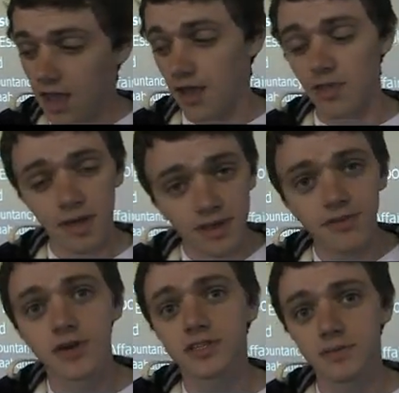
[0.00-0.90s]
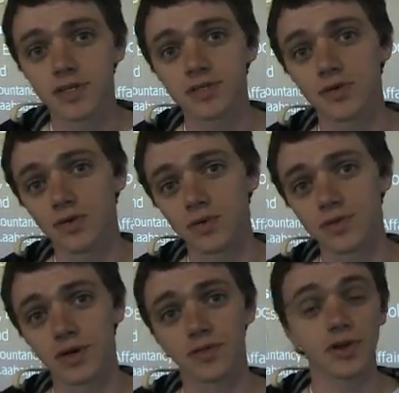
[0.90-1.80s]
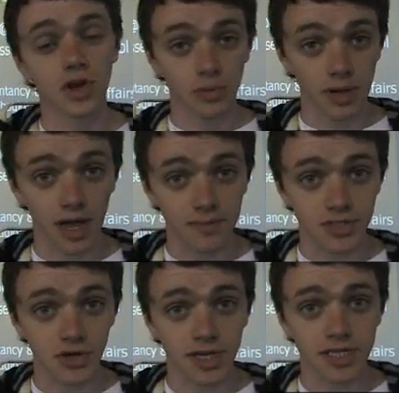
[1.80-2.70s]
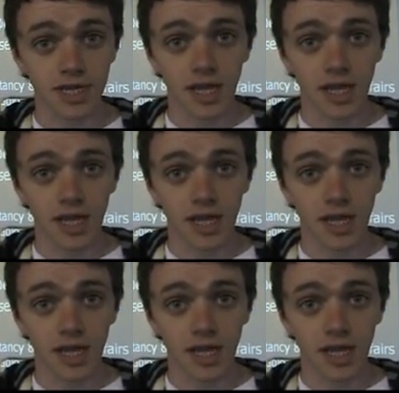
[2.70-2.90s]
The main focus of my talk was on the global arms trade,